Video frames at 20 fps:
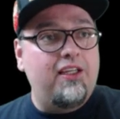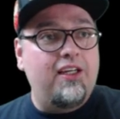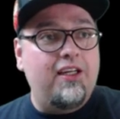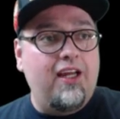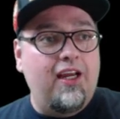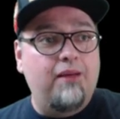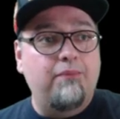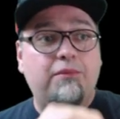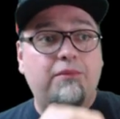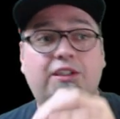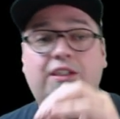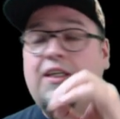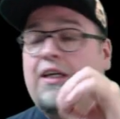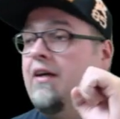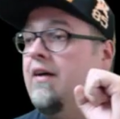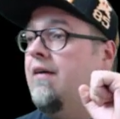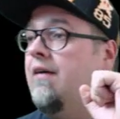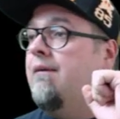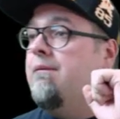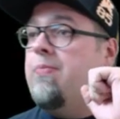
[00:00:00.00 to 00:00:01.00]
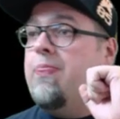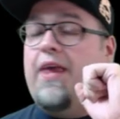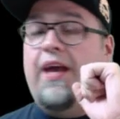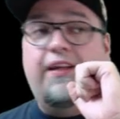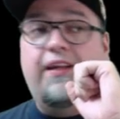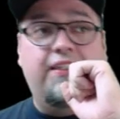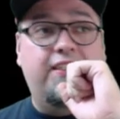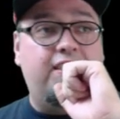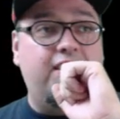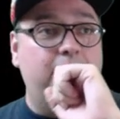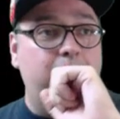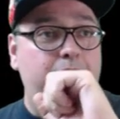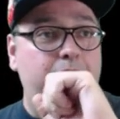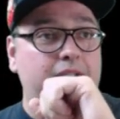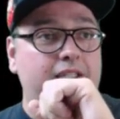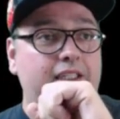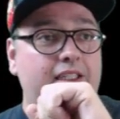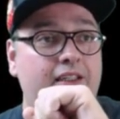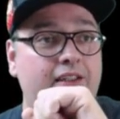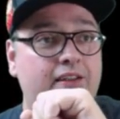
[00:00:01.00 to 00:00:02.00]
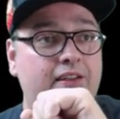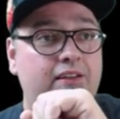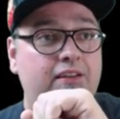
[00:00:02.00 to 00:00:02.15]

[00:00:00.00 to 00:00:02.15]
games, and it's going to be